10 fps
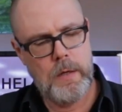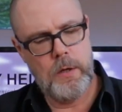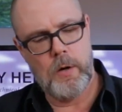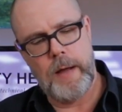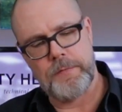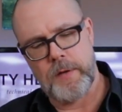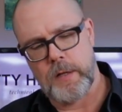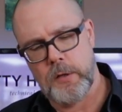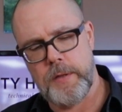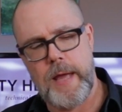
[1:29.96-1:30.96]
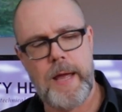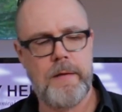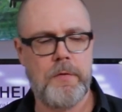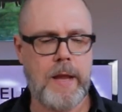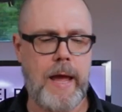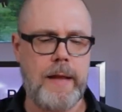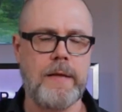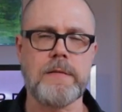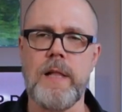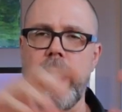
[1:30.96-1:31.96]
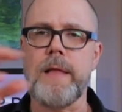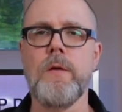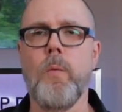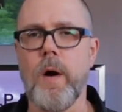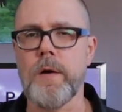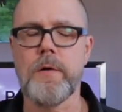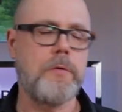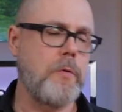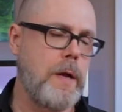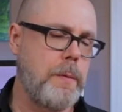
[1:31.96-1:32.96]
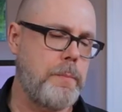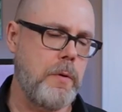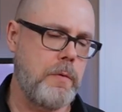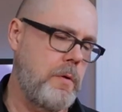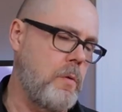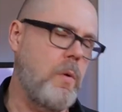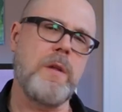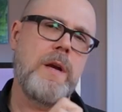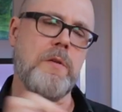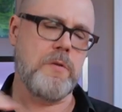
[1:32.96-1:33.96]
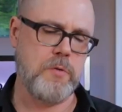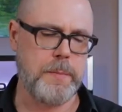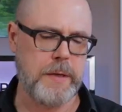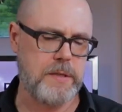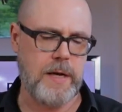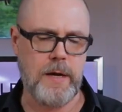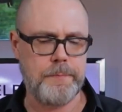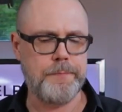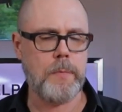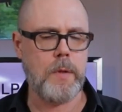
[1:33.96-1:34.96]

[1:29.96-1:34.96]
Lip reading: You don't have to include that if your cat doesn't like the water to drip or you don't want to hear the dripping sound.